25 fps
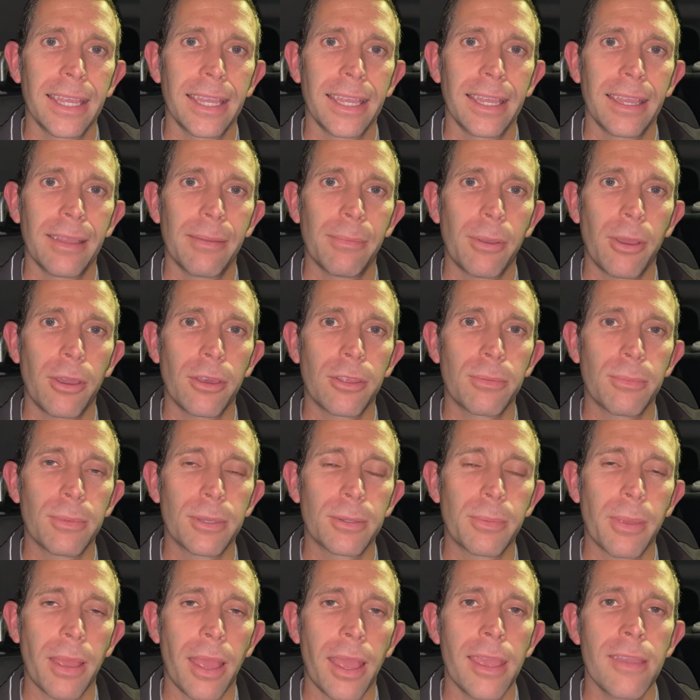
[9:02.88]
both
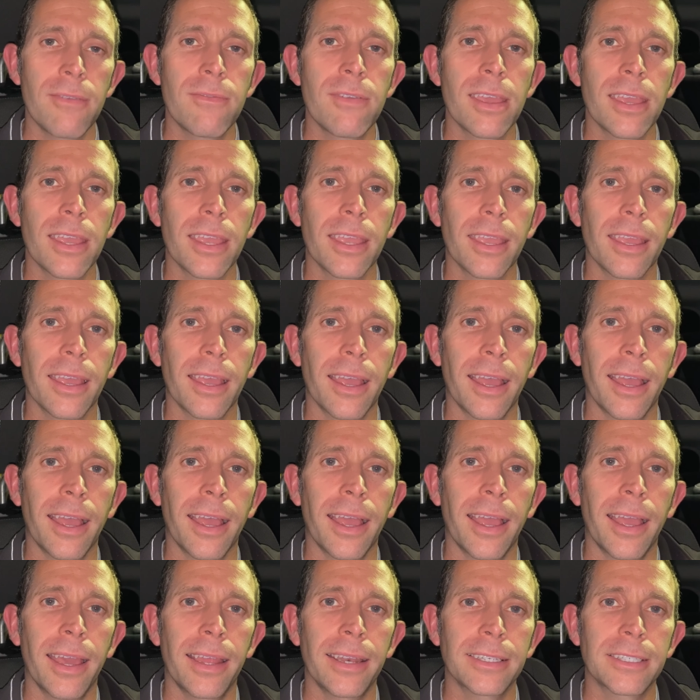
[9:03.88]
misbehaving,
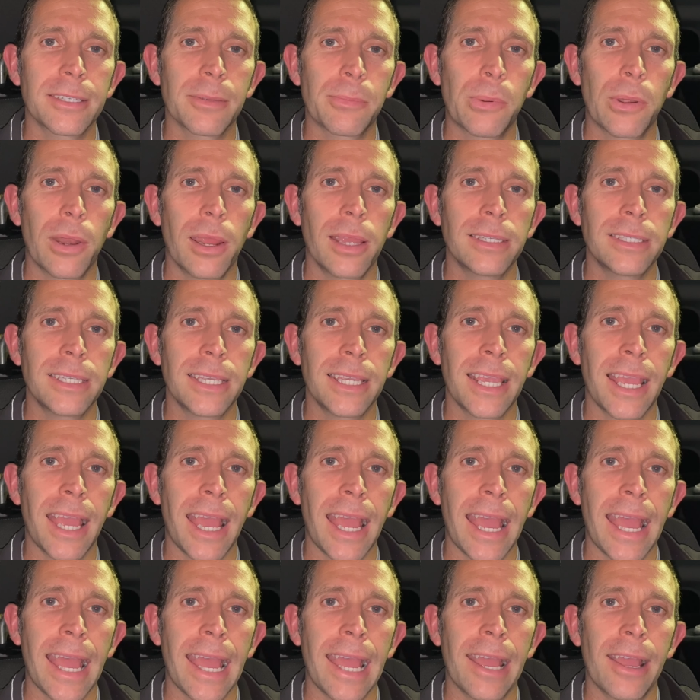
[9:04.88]
and it's surprising
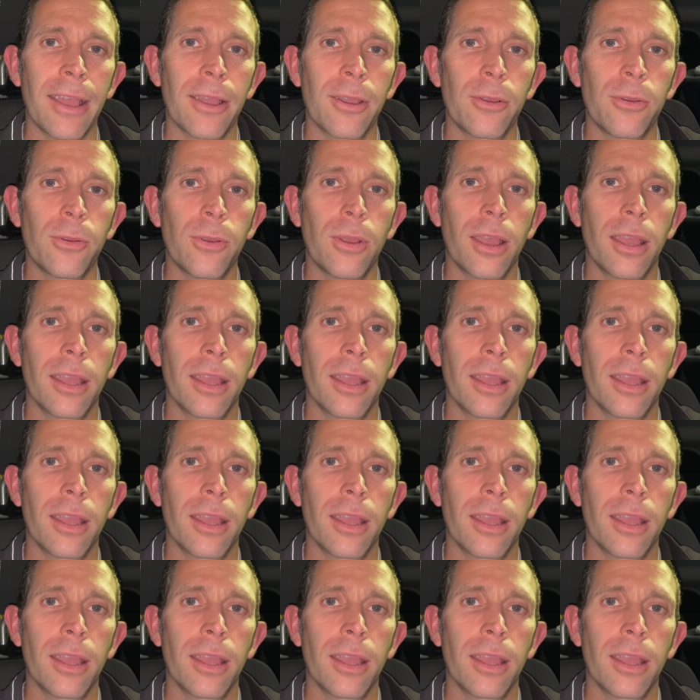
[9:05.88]
how